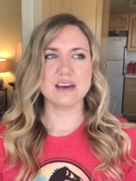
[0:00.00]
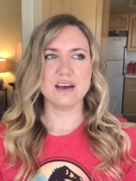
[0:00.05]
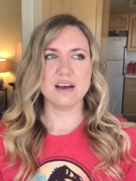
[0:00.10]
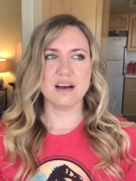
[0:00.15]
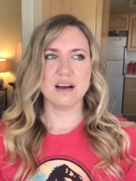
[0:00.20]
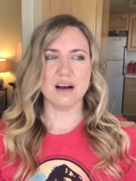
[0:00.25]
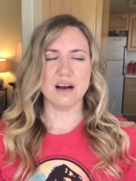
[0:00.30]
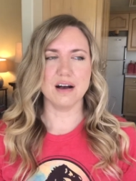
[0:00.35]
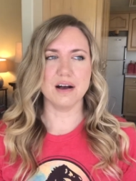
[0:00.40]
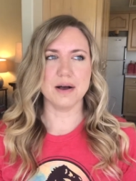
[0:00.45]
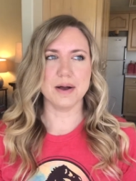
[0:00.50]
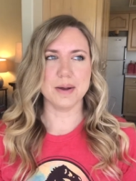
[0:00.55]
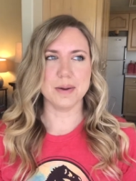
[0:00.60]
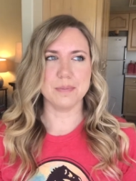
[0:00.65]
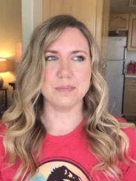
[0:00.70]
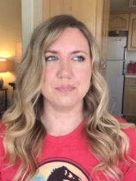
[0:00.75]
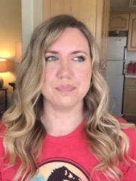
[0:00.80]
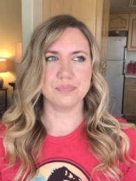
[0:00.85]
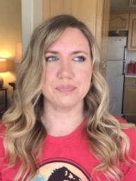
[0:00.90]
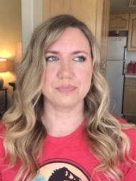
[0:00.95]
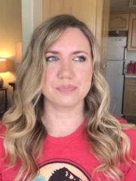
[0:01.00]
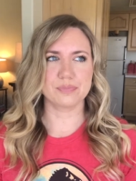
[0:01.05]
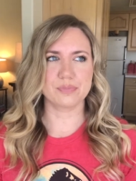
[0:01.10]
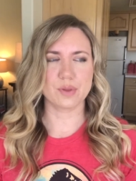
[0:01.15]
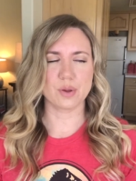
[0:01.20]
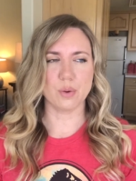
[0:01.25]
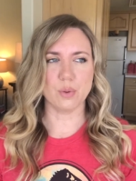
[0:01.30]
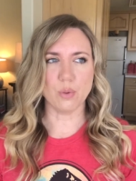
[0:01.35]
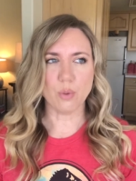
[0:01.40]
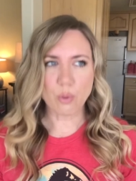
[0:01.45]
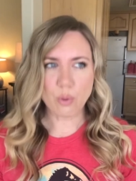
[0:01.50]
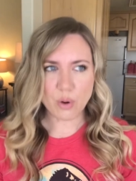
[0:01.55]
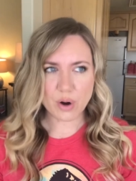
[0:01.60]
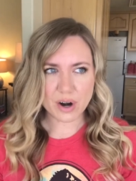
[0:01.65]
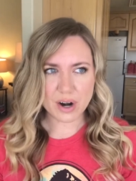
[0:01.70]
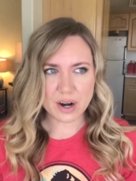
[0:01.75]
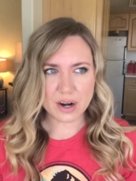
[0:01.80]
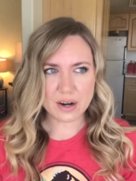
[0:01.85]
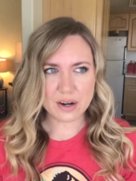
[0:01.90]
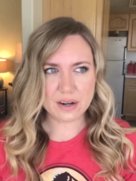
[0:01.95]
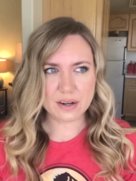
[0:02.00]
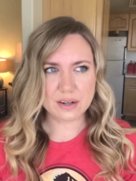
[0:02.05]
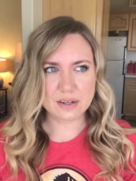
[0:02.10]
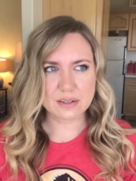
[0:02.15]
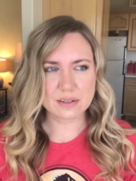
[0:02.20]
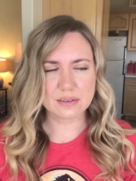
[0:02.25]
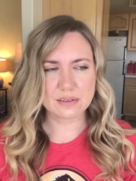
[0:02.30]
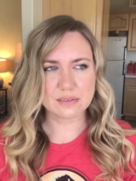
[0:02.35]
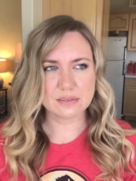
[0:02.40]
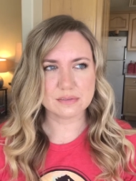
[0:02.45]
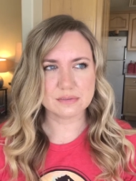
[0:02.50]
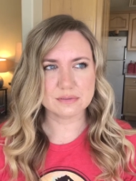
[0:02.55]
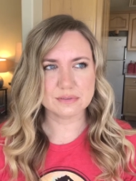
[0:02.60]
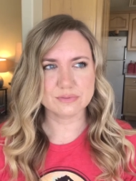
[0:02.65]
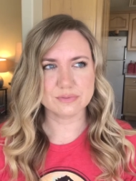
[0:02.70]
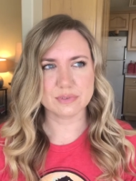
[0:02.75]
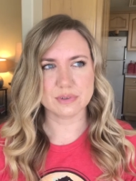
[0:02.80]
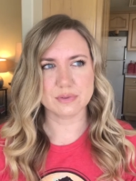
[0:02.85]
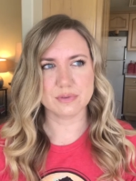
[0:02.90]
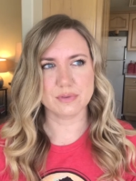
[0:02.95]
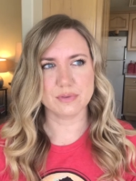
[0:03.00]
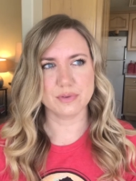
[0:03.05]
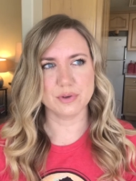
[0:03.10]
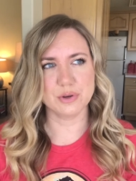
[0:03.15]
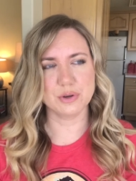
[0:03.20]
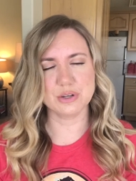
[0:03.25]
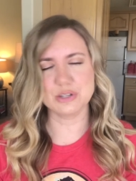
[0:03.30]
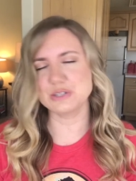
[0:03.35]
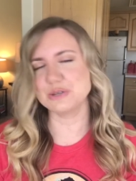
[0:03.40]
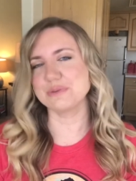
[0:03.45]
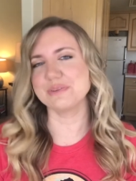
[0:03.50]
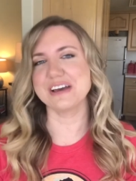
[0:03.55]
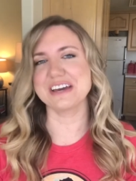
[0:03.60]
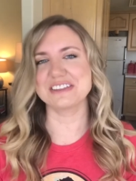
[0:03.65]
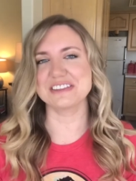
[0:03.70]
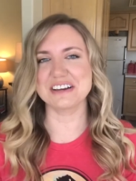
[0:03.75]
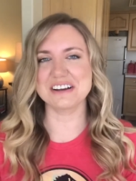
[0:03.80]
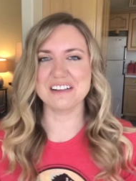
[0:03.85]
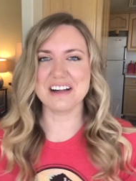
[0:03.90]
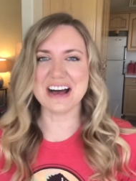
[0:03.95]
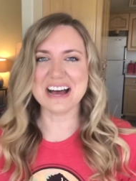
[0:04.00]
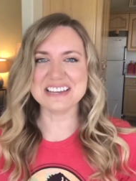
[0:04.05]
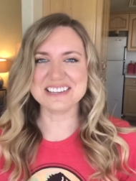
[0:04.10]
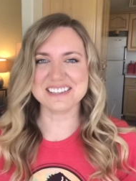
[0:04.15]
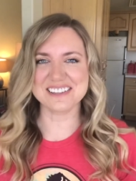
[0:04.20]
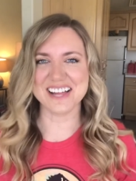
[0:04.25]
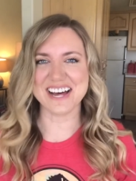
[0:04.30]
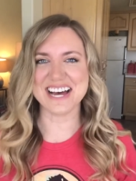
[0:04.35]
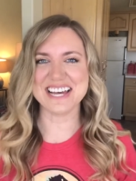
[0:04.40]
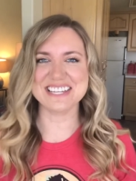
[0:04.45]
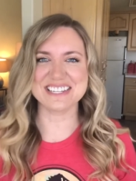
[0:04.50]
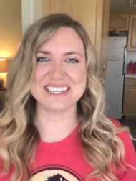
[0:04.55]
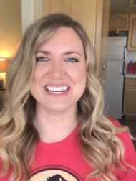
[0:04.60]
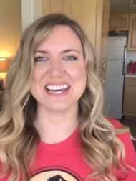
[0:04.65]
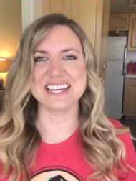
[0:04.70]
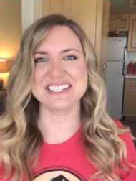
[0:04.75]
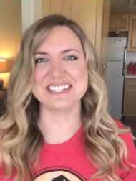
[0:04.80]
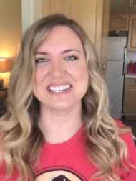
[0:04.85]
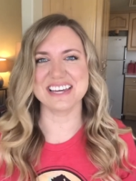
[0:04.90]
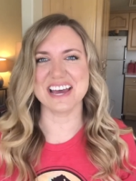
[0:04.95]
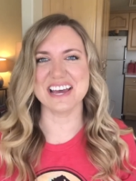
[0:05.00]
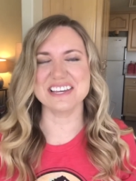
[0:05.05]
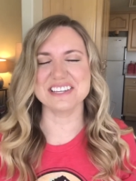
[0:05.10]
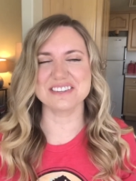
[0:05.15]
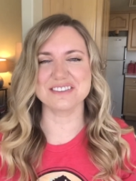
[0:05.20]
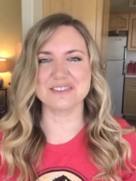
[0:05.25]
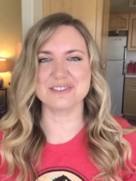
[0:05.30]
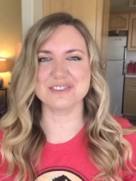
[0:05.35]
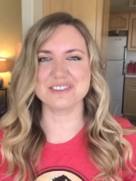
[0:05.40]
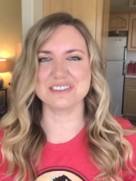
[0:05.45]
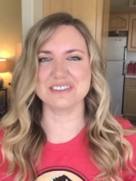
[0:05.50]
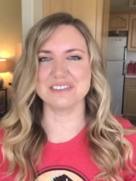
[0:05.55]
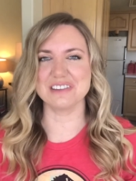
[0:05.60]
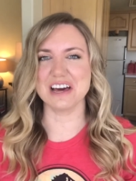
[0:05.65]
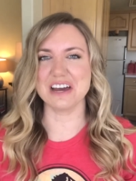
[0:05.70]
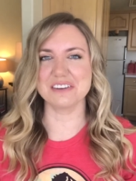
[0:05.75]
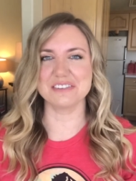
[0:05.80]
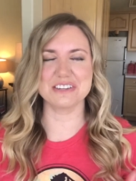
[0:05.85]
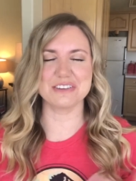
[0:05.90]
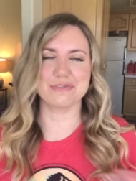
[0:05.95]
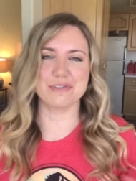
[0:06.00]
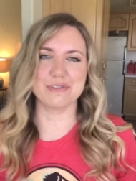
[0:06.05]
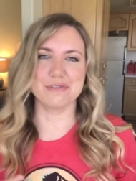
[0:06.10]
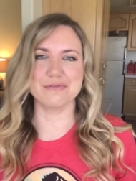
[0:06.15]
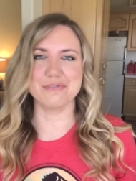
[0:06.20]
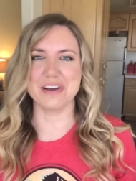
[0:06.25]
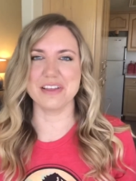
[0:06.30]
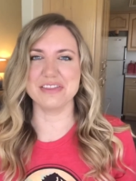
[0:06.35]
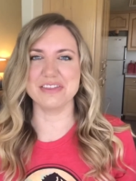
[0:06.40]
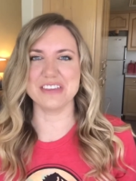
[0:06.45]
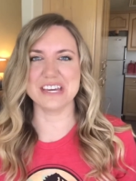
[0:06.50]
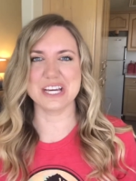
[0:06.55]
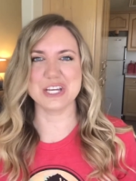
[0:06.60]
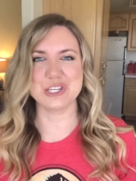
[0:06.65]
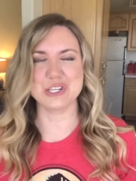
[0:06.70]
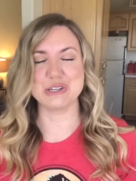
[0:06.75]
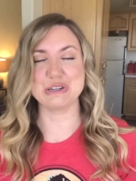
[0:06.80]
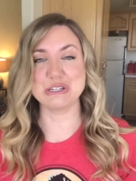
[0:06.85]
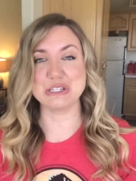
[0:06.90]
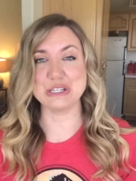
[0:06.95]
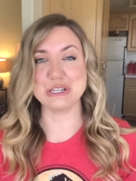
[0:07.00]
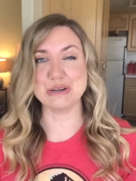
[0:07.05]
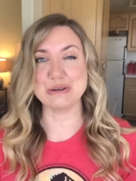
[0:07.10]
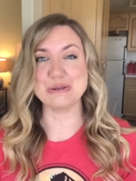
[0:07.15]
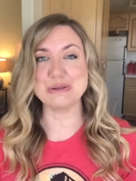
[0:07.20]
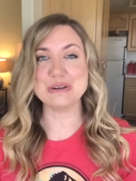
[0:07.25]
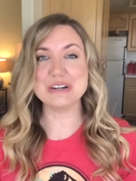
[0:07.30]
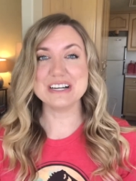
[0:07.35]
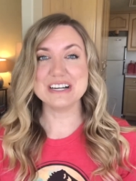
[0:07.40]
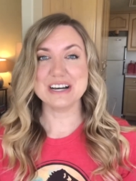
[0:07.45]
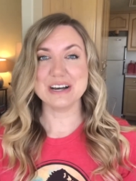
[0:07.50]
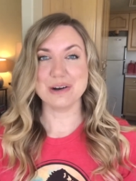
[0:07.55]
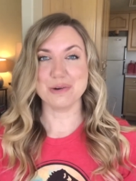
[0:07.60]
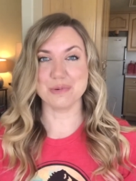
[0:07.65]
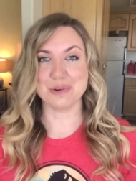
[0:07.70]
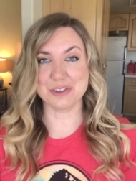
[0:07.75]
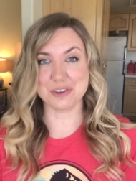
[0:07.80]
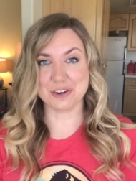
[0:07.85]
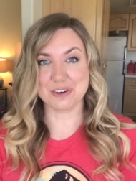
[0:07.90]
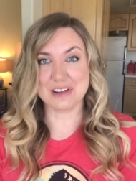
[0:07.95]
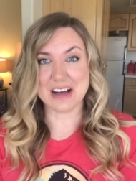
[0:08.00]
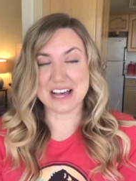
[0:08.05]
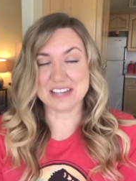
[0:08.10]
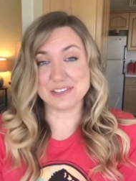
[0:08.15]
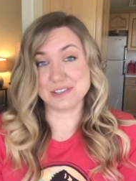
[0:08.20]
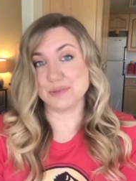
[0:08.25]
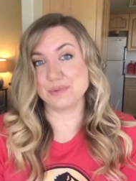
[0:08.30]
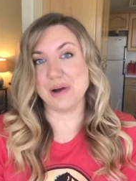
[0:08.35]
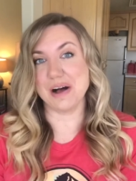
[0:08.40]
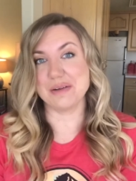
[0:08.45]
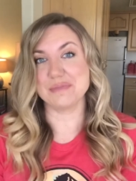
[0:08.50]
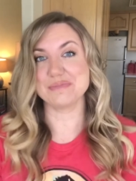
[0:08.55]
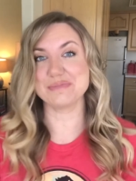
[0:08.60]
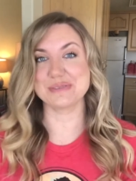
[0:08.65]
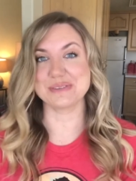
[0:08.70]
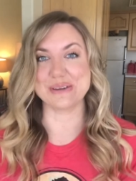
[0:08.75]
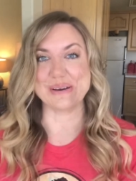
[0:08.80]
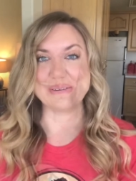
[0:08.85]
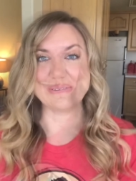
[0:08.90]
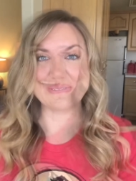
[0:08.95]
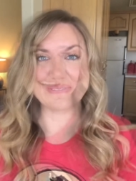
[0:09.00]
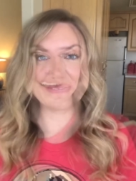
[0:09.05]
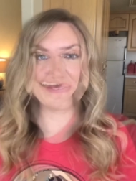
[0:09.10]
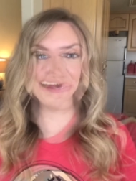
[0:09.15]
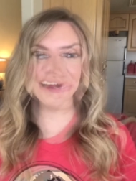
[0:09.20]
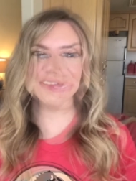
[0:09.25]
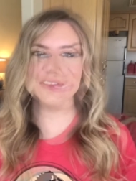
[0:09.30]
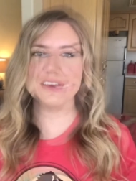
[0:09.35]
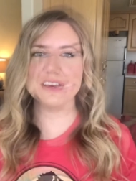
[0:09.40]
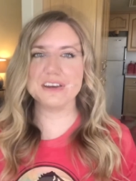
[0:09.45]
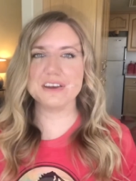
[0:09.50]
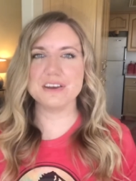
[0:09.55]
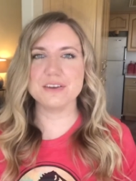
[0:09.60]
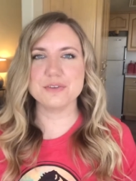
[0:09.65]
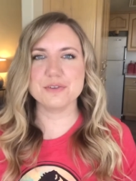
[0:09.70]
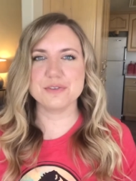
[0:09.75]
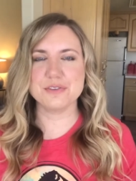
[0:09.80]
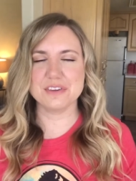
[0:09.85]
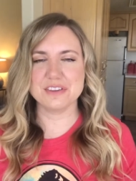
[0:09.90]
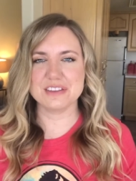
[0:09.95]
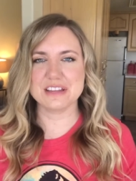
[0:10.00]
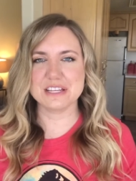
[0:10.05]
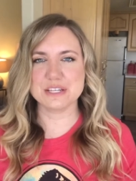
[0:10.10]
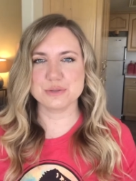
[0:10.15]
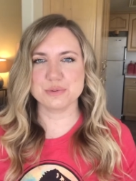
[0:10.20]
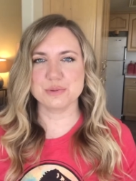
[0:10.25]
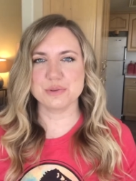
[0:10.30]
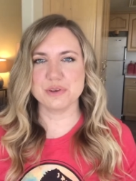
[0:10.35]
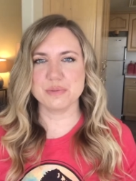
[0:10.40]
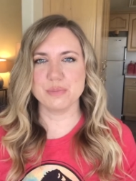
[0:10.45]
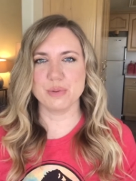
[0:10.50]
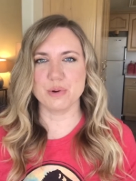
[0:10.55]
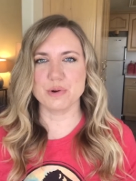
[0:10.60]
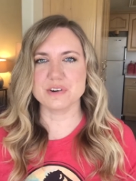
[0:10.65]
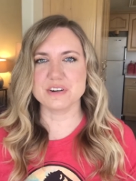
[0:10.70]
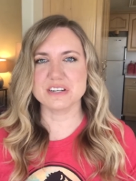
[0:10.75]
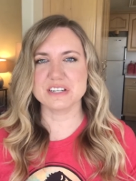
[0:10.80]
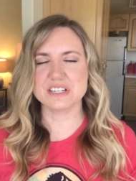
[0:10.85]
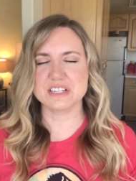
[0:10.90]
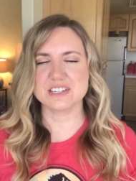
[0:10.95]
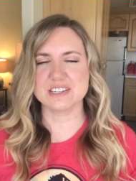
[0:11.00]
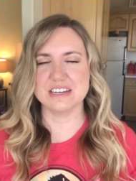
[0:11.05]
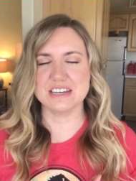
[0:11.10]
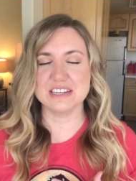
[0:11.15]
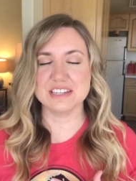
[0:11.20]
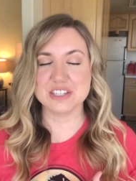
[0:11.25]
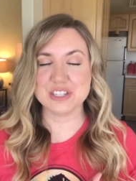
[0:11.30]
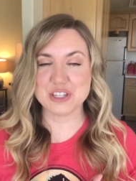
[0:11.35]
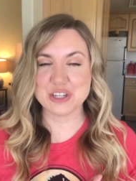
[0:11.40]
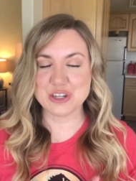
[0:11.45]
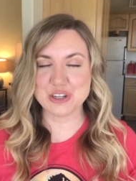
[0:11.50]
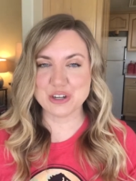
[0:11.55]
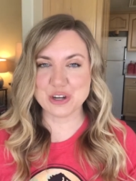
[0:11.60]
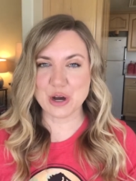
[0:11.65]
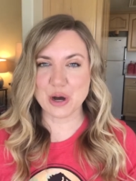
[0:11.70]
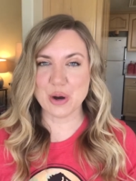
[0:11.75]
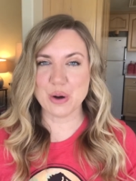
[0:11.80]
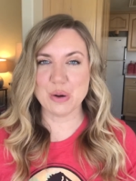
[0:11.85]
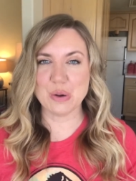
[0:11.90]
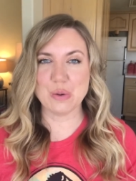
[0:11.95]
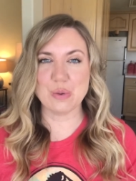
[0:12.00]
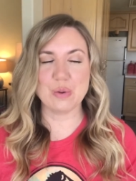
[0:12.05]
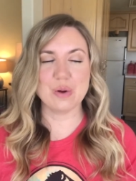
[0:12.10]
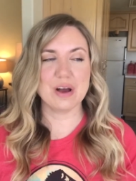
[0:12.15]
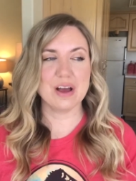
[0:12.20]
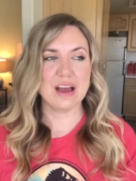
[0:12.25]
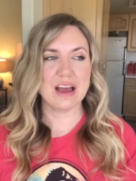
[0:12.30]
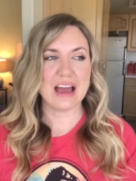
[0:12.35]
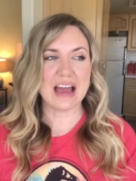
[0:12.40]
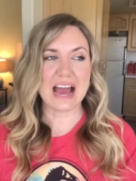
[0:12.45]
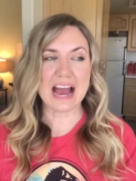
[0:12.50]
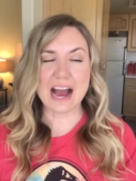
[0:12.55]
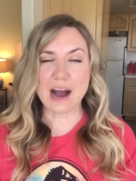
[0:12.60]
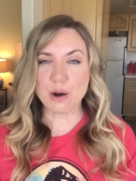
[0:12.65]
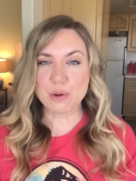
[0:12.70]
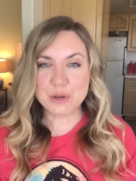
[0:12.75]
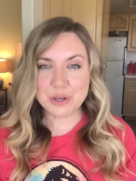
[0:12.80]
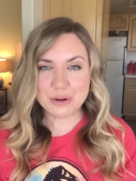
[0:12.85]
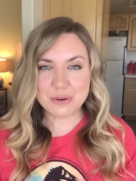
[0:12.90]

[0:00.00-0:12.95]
Or you could do like the class, yes. There's a lot of different fun things you could do with your class as well. So I think another thing that's really important is to know how you're